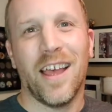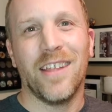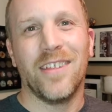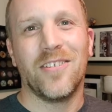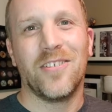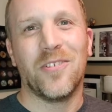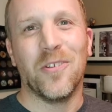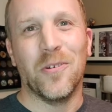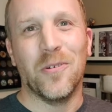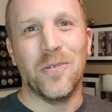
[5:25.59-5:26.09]

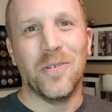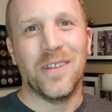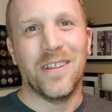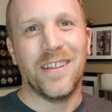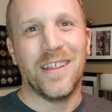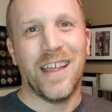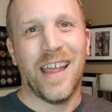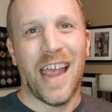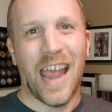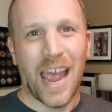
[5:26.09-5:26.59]
sold.
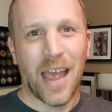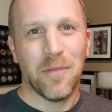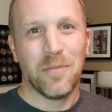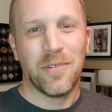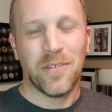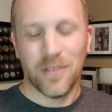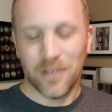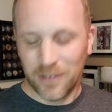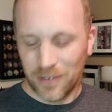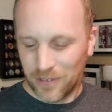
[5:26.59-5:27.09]

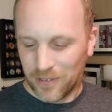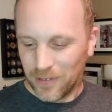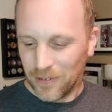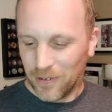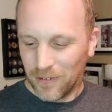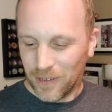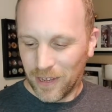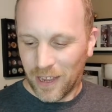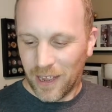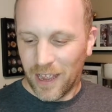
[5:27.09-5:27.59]
Absolutely
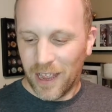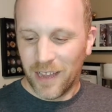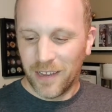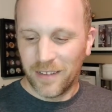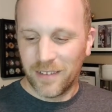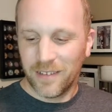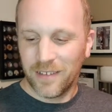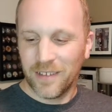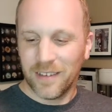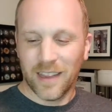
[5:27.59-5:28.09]
sold. I
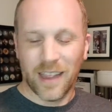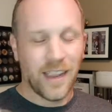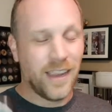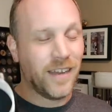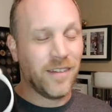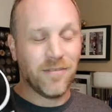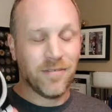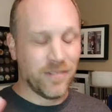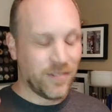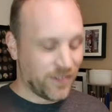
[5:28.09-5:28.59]

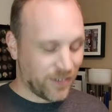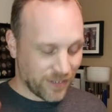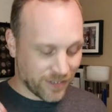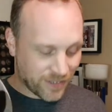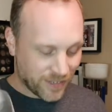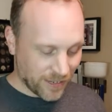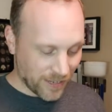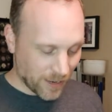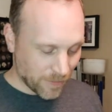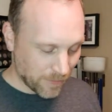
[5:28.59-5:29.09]
was
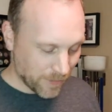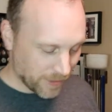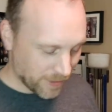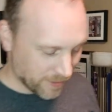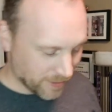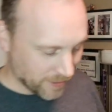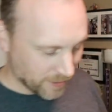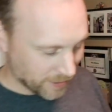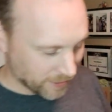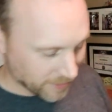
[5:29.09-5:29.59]
just in love with
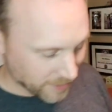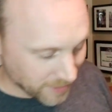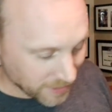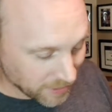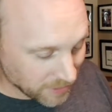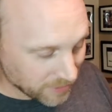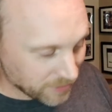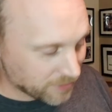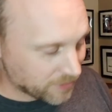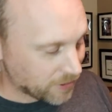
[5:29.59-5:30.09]
this thing.
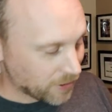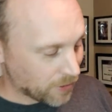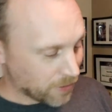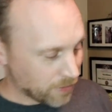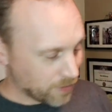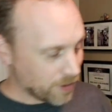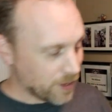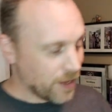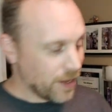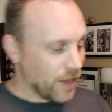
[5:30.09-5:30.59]

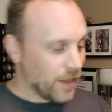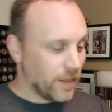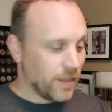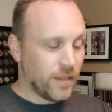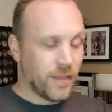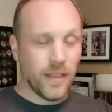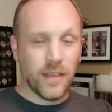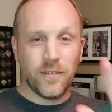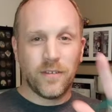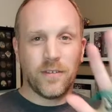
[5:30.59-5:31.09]
So
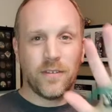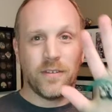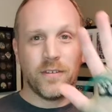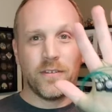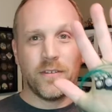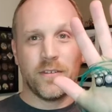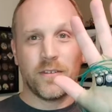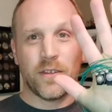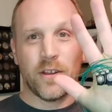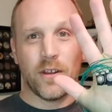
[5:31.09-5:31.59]
this is
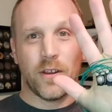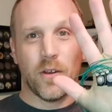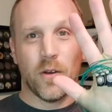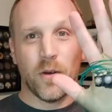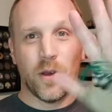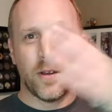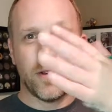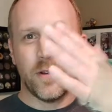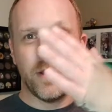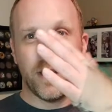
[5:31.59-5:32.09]
just going to go
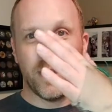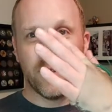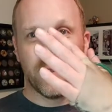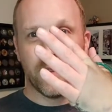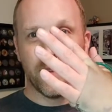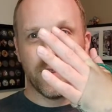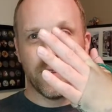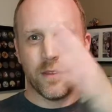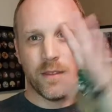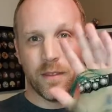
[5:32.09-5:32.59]
underneath
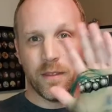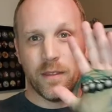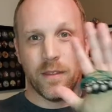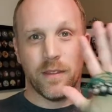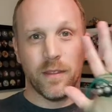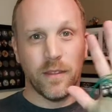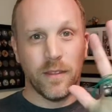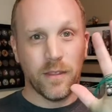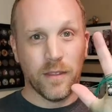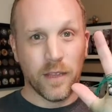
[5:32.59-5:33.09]

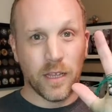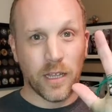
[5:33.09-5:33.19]
the